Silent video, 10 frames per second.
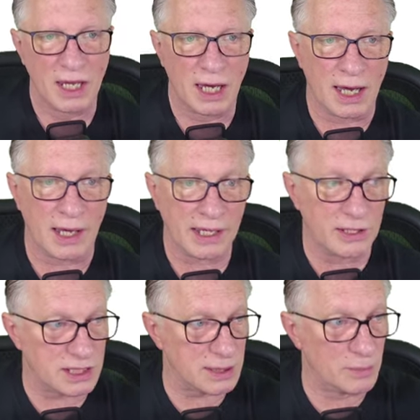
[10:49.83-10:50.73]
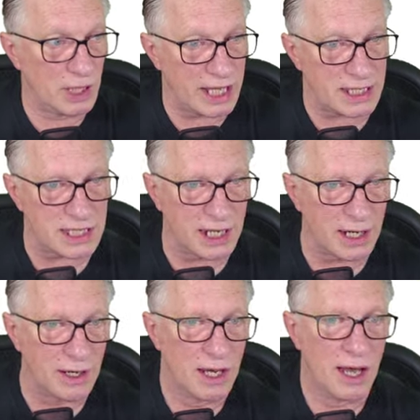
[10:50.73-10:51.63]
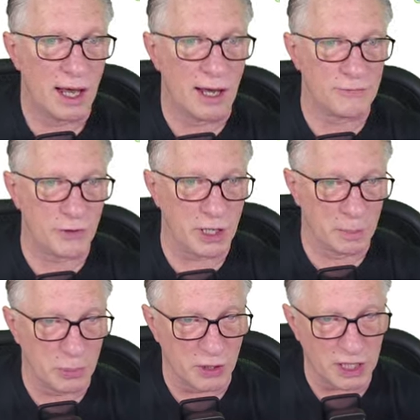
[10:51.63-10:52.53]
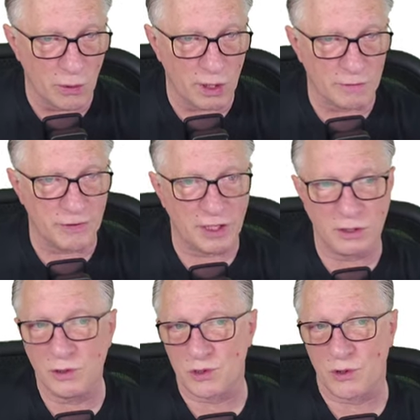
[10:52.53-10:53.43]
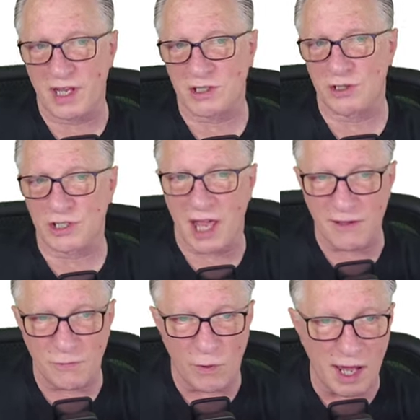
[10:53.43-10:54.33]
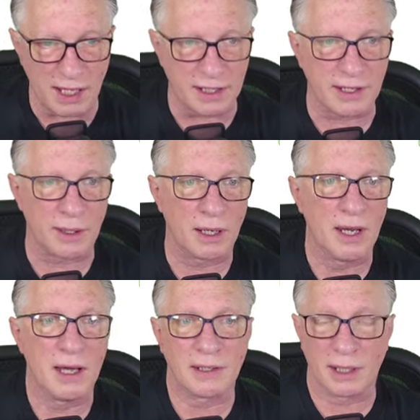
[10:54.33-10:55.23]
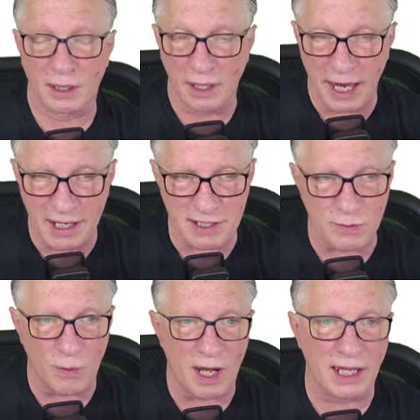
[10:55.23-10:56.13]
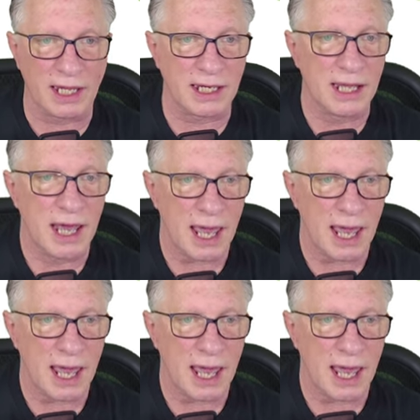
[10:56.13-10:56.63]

Here's some links here for your pre-order for the new Trezor Safe wallet, their latest wallet.